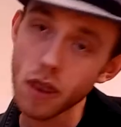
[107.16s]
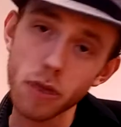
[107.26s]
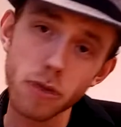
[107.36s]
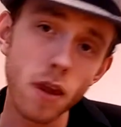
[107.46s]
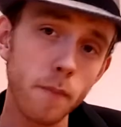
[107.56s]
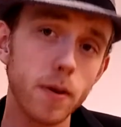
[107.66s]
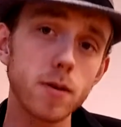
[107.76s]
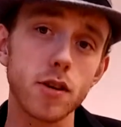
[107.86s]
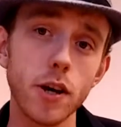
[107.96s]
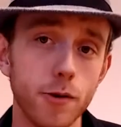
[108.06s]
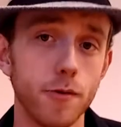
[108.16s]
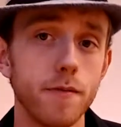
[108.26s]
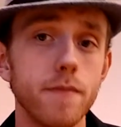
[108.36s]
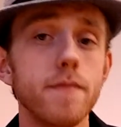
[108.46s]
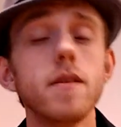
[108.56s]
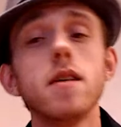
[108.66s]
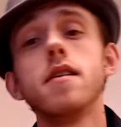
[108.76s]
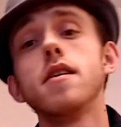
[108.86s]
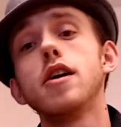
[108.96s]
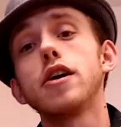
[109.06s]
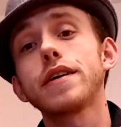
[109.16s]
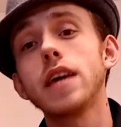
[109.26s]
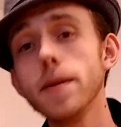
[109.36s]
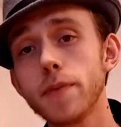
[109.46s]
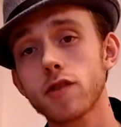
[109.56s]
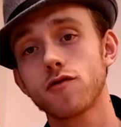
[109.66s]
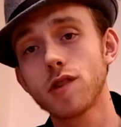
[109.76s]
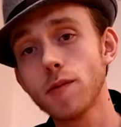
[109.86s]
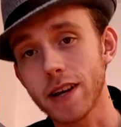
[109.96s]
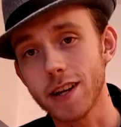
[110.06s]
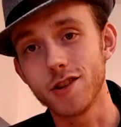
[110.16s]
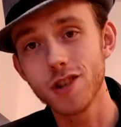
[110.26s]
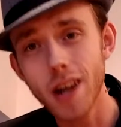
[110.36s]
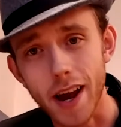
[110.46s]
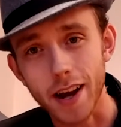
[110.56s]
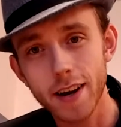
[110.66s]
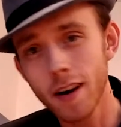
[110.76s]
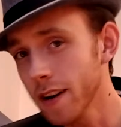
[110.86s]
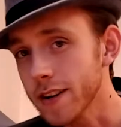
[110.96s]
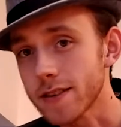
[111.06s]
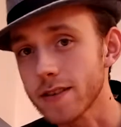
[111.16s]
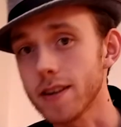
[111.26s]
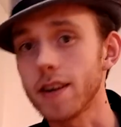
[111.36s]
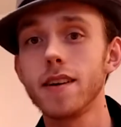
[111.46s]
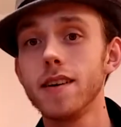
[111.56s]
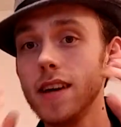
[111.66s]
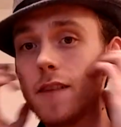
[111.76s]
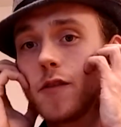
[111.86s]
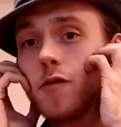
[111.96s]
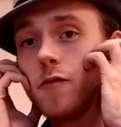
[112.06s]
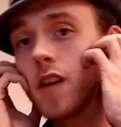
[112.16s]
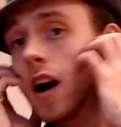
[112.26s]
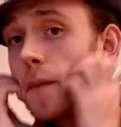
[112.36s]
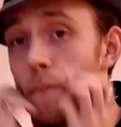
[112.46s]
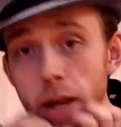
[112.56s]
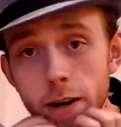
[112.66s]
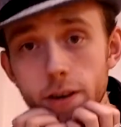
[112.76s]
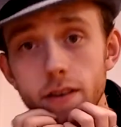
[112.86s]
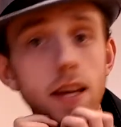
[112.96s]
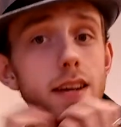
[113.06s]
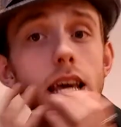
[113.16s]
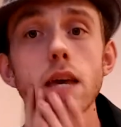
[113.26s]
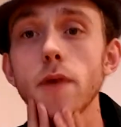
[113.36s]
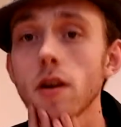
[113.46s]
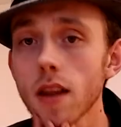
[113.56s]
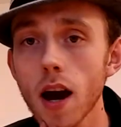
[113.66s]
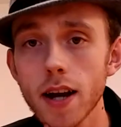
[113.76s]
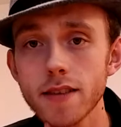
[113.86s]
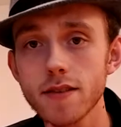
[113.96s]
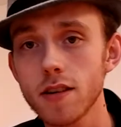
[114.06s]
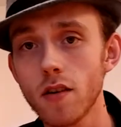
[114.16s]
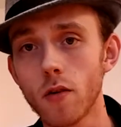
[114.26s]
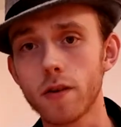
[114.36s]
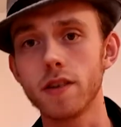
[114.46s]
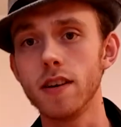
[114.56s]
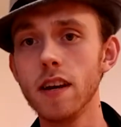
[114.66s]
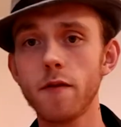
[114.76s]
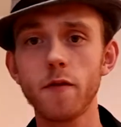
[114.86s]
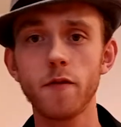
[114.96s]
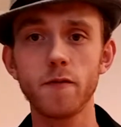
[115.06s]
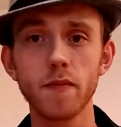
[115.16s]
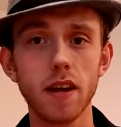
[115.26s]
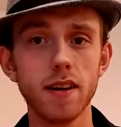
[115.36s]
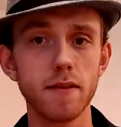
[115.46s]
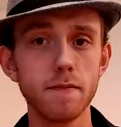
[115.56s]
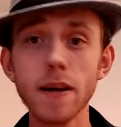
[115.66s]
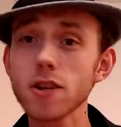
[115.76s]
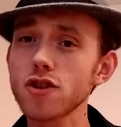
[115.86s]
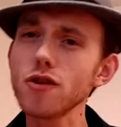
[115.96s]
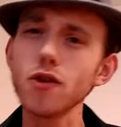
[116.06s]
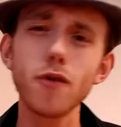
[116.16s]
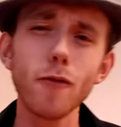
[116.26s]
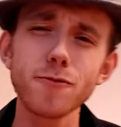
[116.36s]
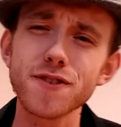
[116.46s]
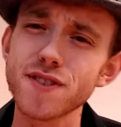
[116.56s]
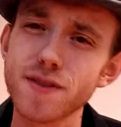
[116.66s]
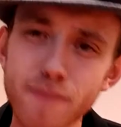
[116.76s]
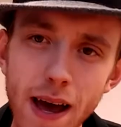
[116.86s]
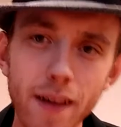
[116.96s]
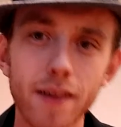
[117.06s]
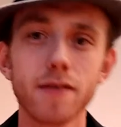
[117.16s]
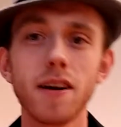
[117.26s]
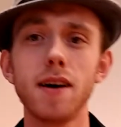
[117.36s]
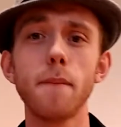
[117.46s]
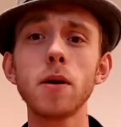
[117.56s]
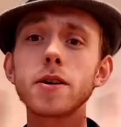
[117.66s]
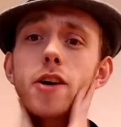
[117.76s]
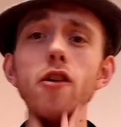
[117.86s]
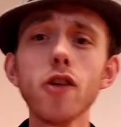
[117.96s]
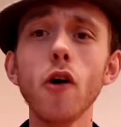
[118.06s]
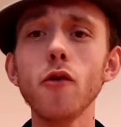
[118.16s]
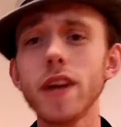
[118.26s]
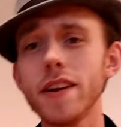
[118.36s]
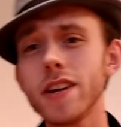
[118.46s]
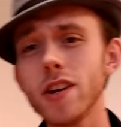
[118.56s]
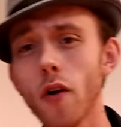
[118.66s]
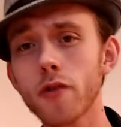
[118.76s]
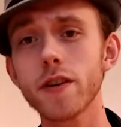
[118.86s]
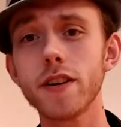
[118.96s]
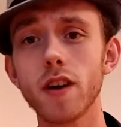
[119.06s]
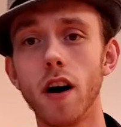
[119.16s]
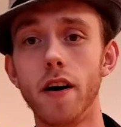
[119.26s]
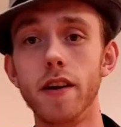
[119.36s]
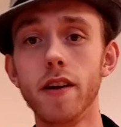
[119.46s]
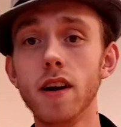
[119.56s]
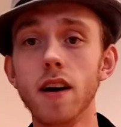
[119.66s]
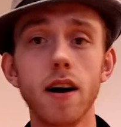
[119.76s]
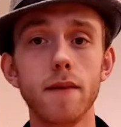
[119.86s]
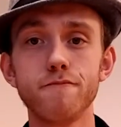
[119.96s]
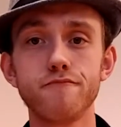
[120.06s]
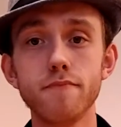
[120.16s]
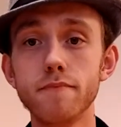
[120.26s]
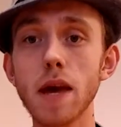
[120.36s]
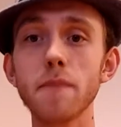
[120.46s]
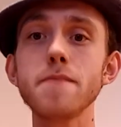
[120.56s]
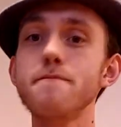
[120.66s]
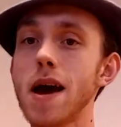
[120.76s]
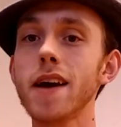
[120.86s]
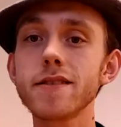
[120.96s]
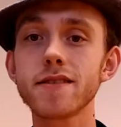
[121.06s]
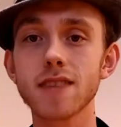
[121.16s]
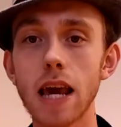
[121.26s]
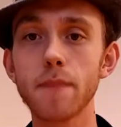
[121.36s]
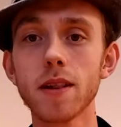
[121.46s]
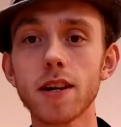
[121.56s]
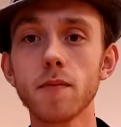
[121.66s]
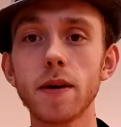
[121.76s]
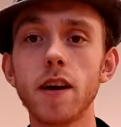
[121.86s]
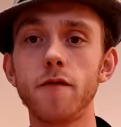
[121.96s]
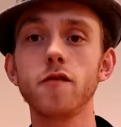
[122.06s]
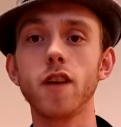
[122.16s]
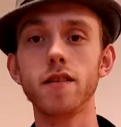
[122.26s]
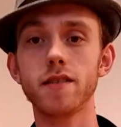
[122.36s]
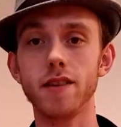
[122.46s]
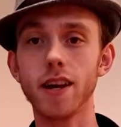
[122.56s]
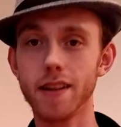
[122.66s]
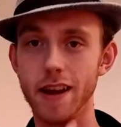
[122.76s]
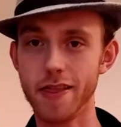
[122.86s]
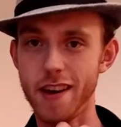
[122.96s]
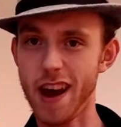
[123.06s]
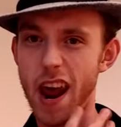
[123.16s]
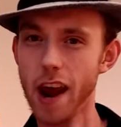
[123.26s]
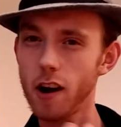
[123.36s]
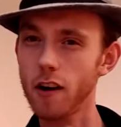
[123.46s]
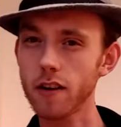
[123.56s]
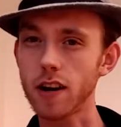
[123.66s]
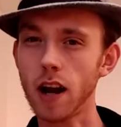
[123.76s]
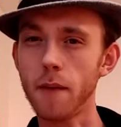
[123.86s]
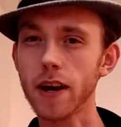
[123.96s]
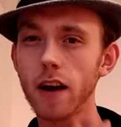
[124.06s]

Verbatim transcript: Number two, keep your grooming in check, honestly. If you've got a beard, then keep your lines in order. If uh, make sure you don't smell. Uh, put cologne and deodorant on. Um, maybe manscape a little bit if you've got like the hair coming